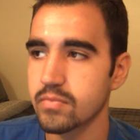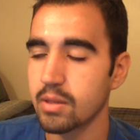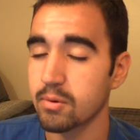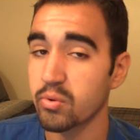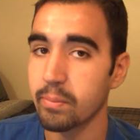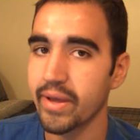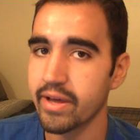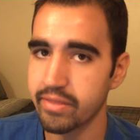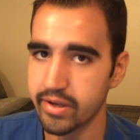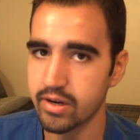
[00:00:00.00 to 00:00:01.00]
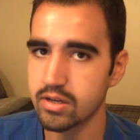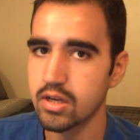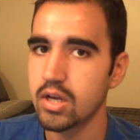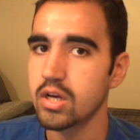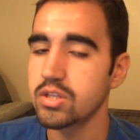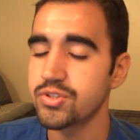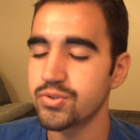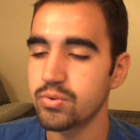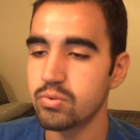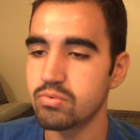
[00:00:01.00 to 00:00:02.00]
number 1 man there
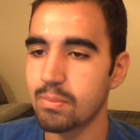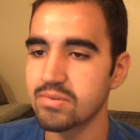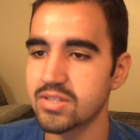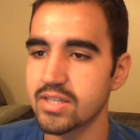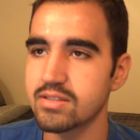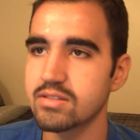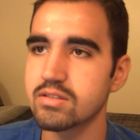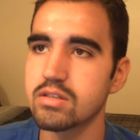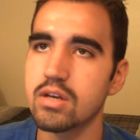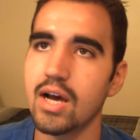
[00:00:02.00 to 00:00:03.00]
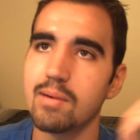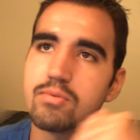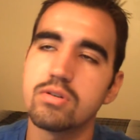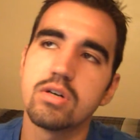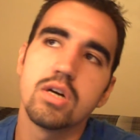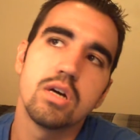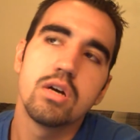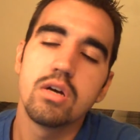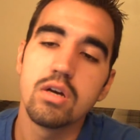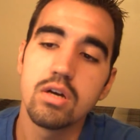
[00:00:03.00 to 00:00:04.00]
to represent Apple.
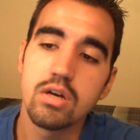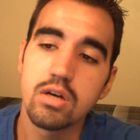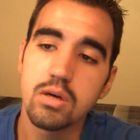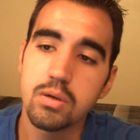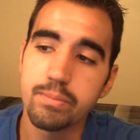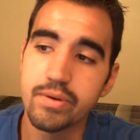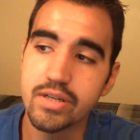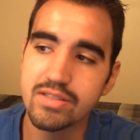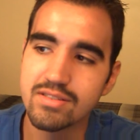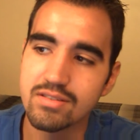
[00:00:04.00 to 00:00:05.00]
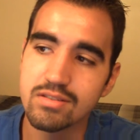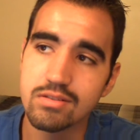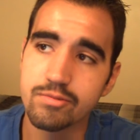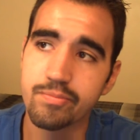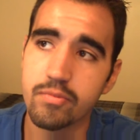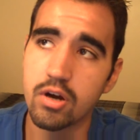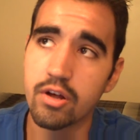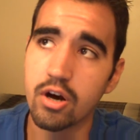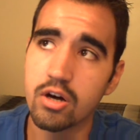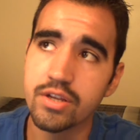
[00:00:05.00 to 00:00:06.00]
But
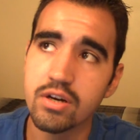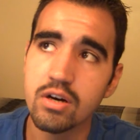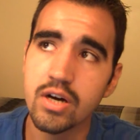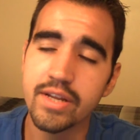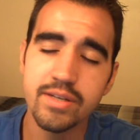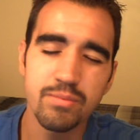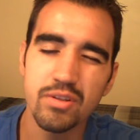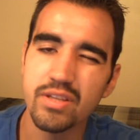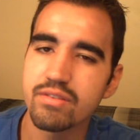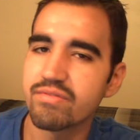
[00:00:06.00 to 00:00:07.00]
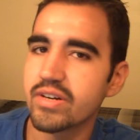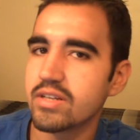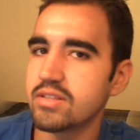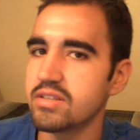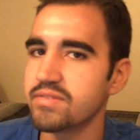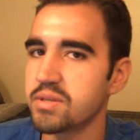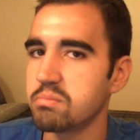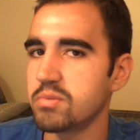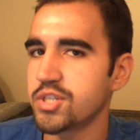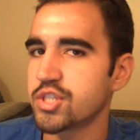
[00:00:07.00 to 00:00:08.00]
all in all, I didn't really find the event
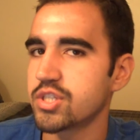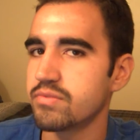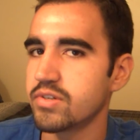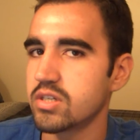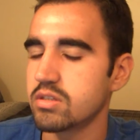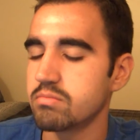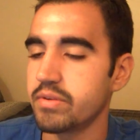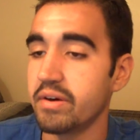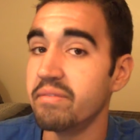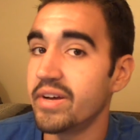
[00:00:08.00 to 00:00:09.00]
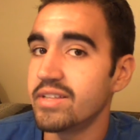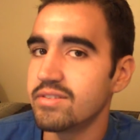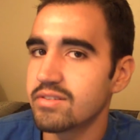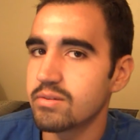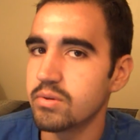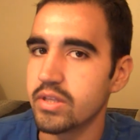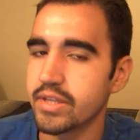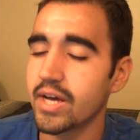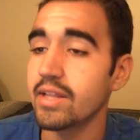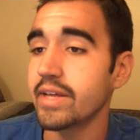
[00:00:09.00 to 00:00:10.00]
much of an event, really.
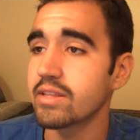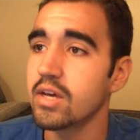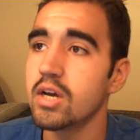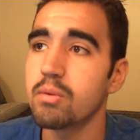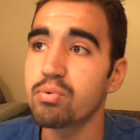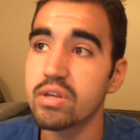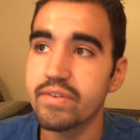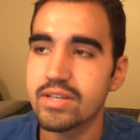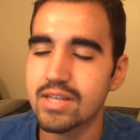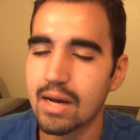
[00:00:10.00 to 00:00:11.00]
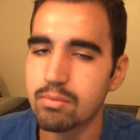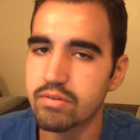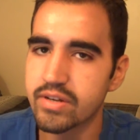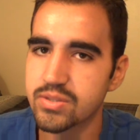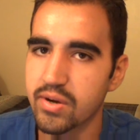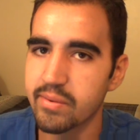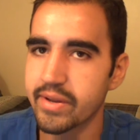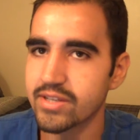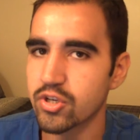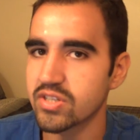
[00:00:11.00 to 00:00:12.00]
Not like previous Apple events where
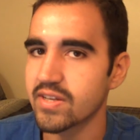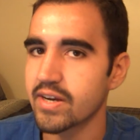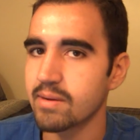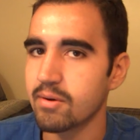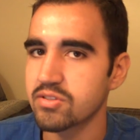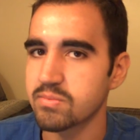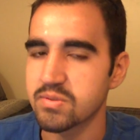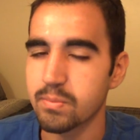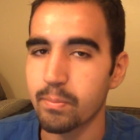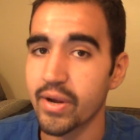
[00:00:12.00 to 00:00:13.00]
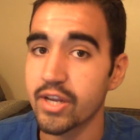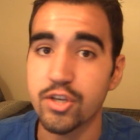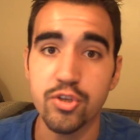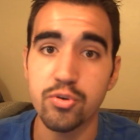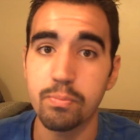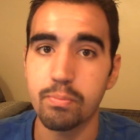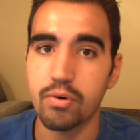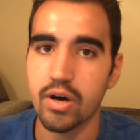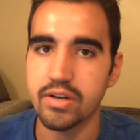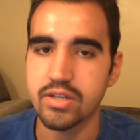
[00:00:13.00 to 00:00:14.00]
everybody gets all excited about some brand new
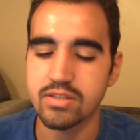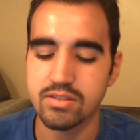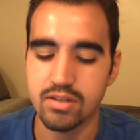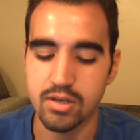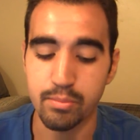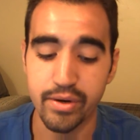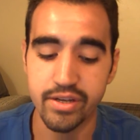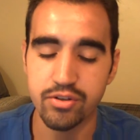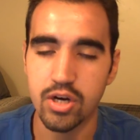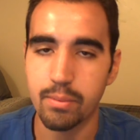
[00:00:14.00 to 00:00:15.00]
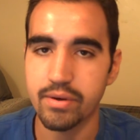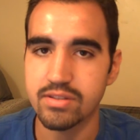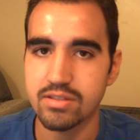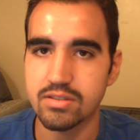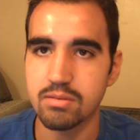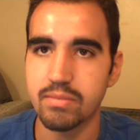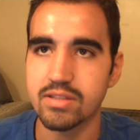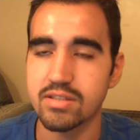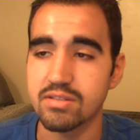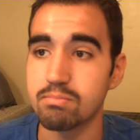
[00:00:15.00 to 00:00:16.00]
product or brand new operating system that
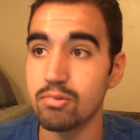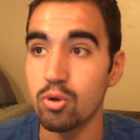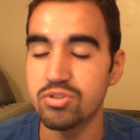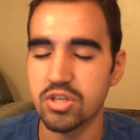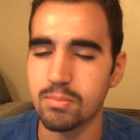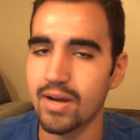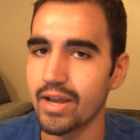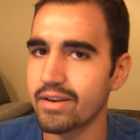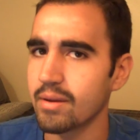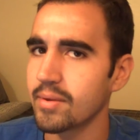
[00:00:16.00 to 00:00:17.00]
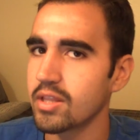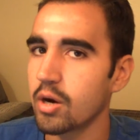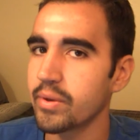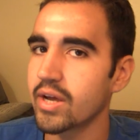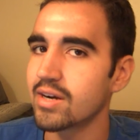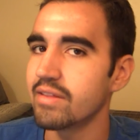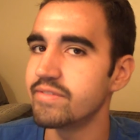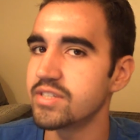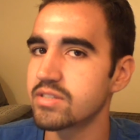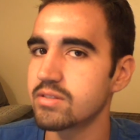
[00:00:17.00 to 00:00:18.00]
just blows their mind. I mean, all we got out of
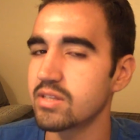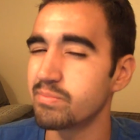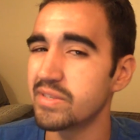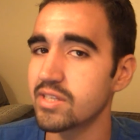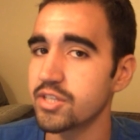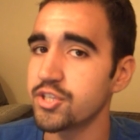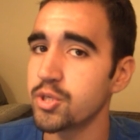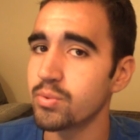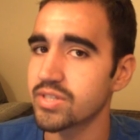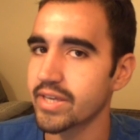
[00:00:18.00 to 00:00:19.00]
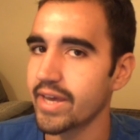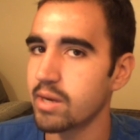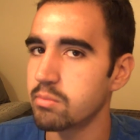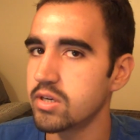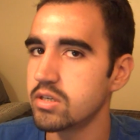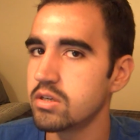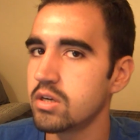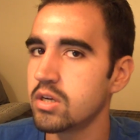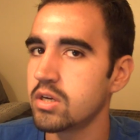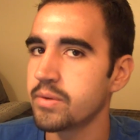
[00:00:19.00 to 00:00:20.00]
this that's basically new was a camera
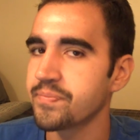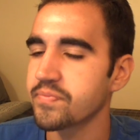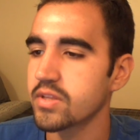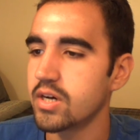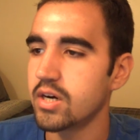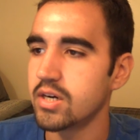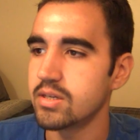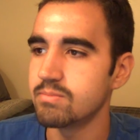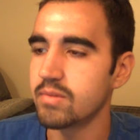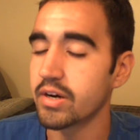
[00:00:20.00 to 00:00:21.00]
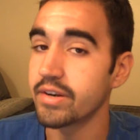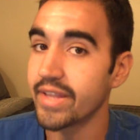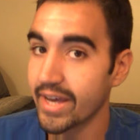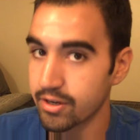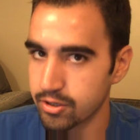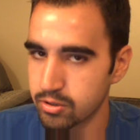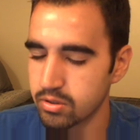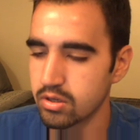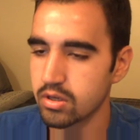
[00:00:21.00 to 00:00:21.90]
on a Nano,